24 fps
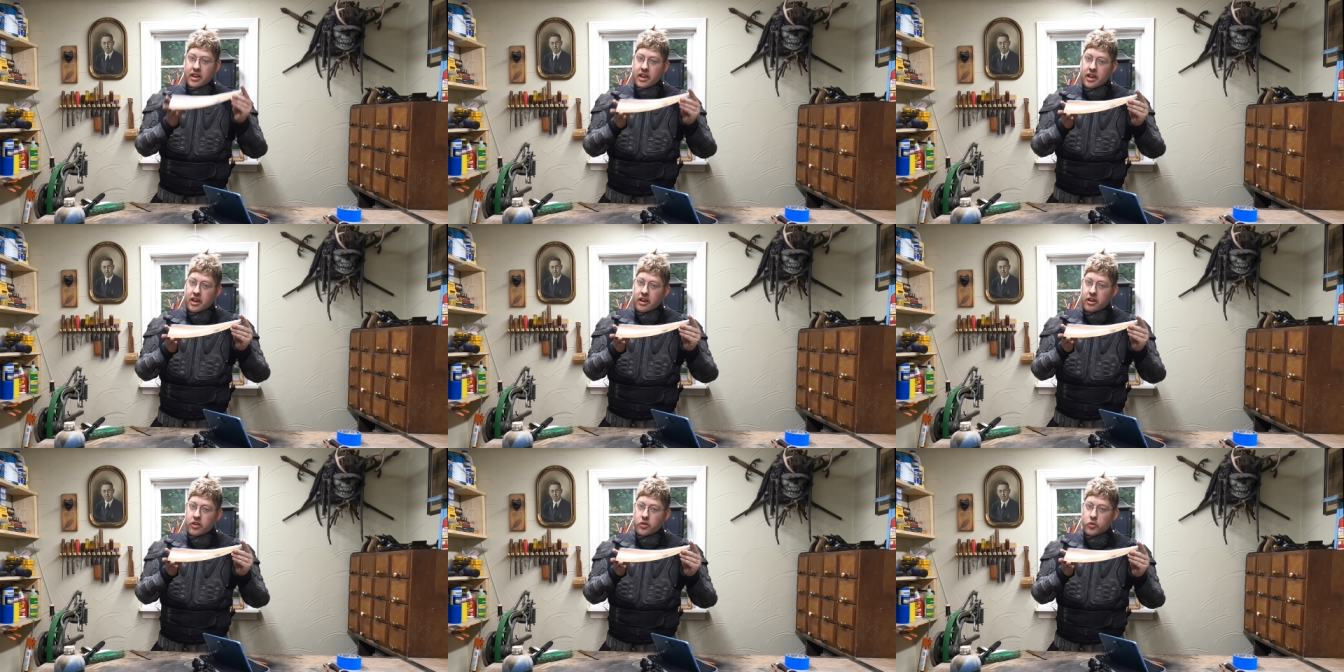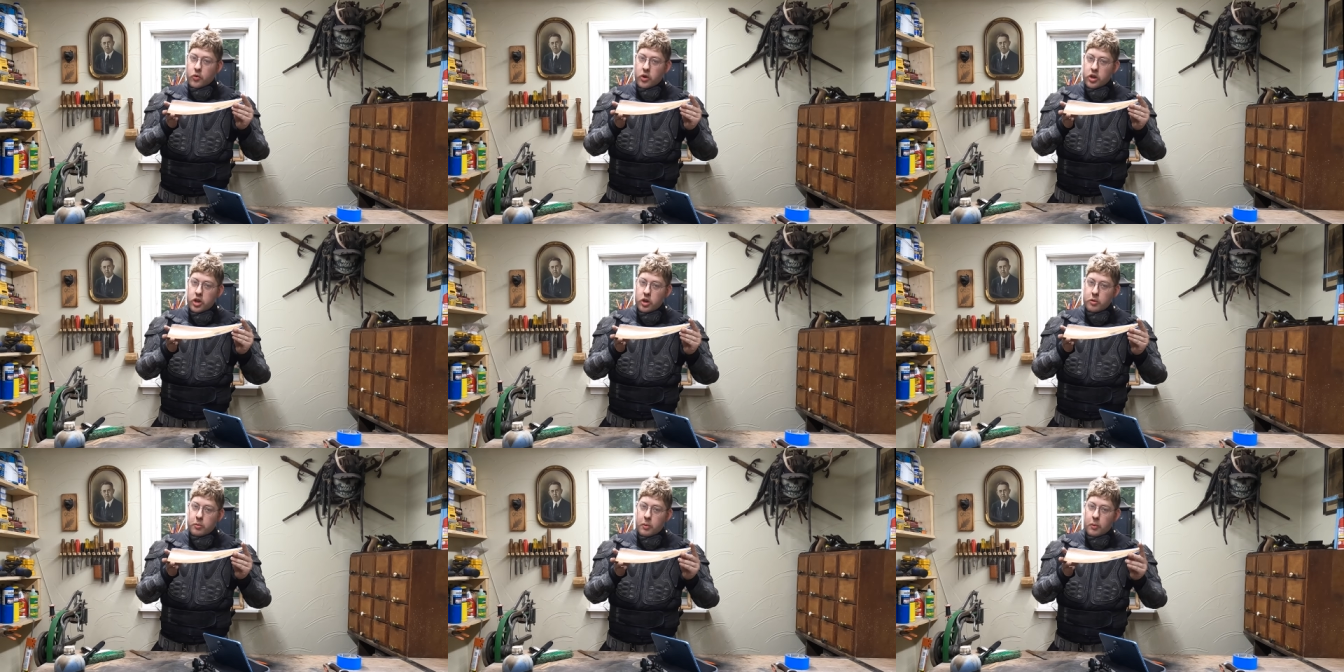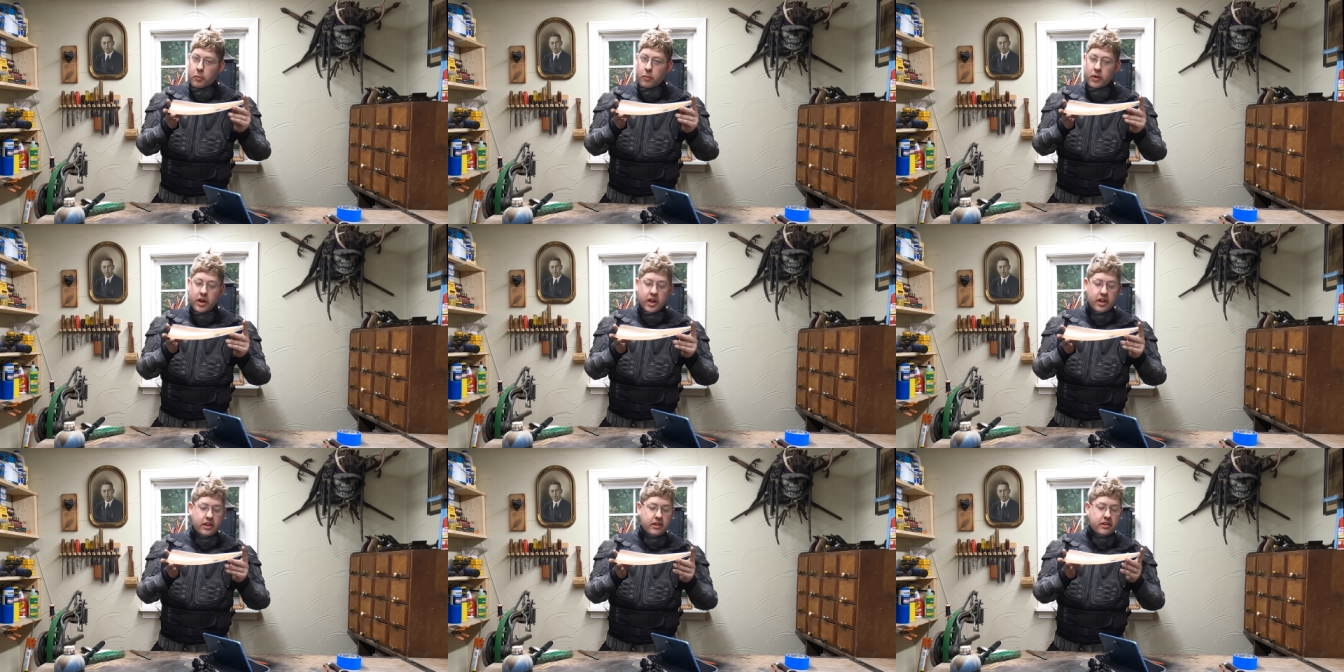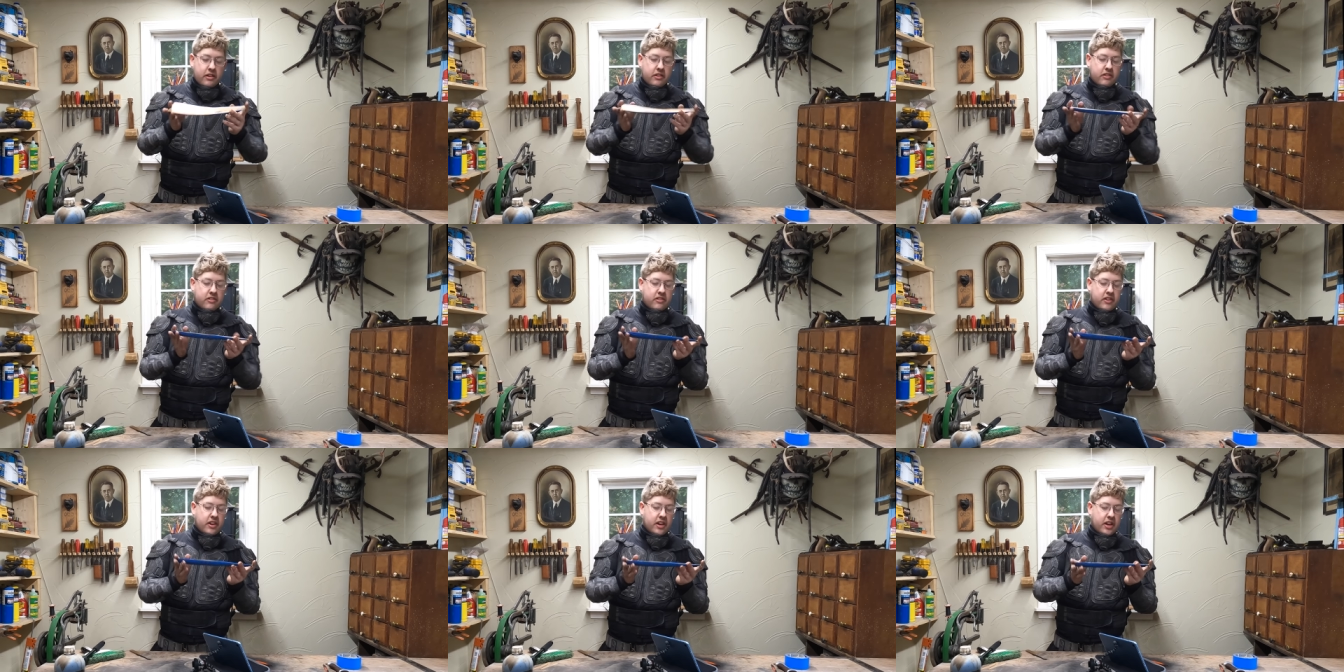Here's what you've been waiting to
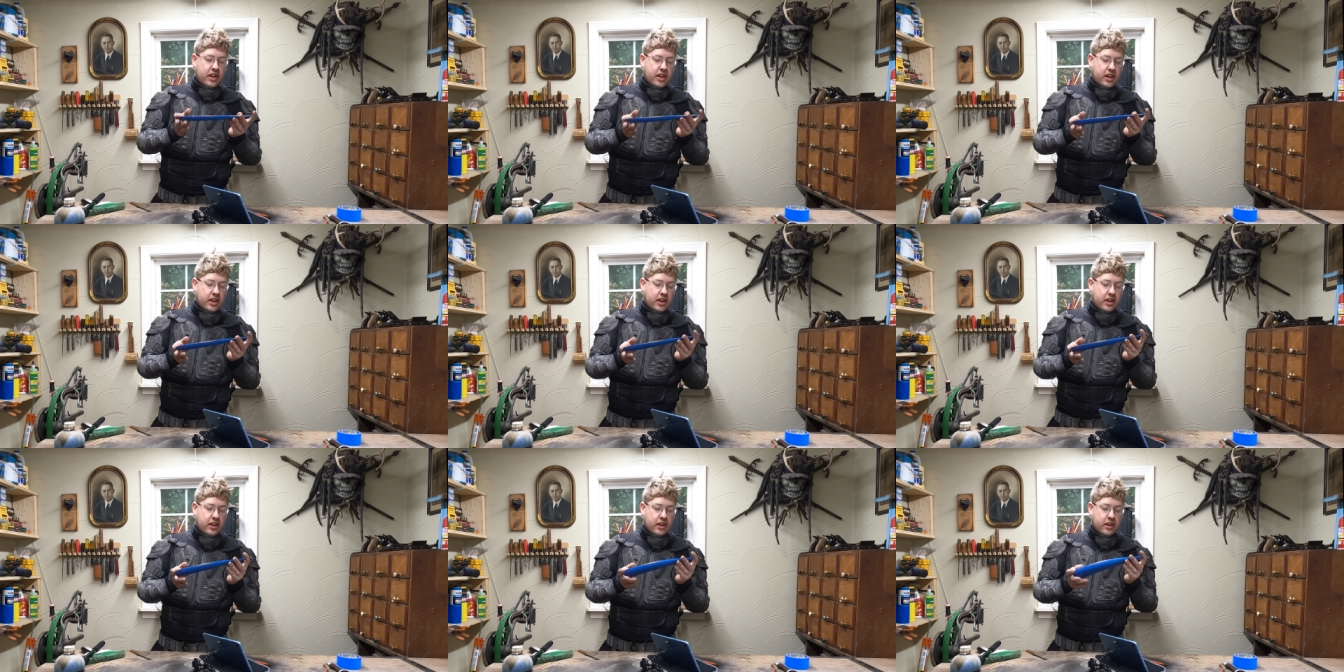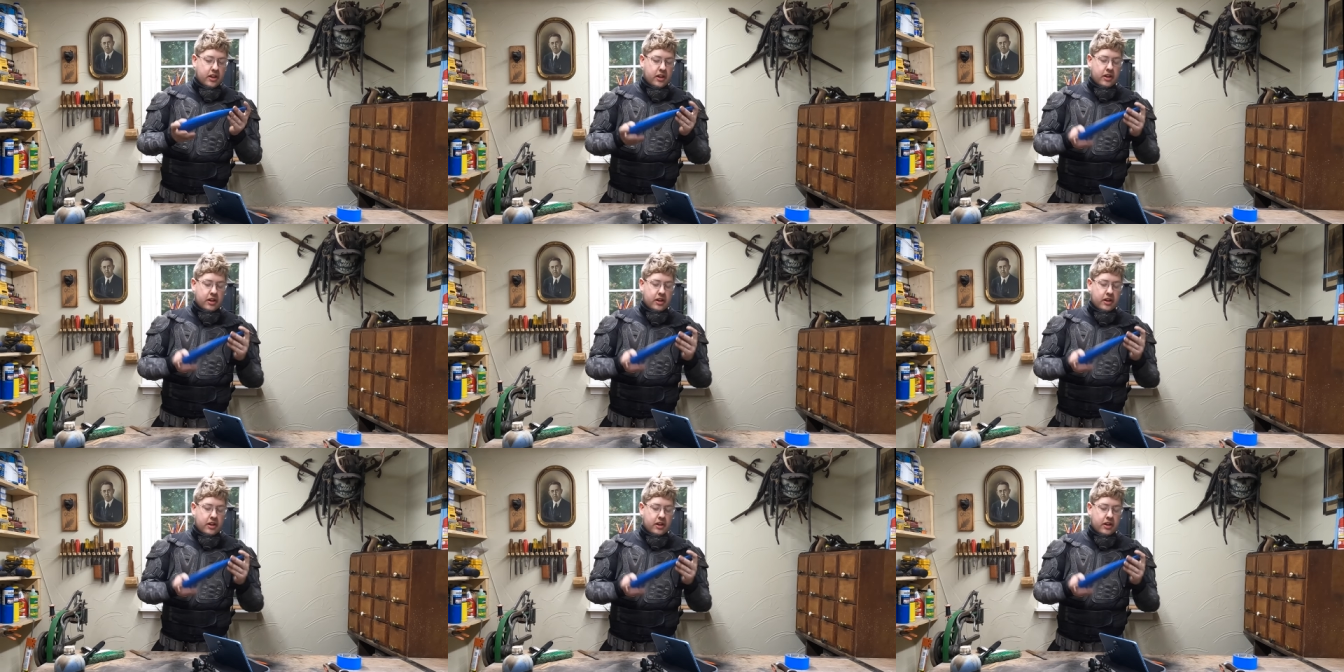see.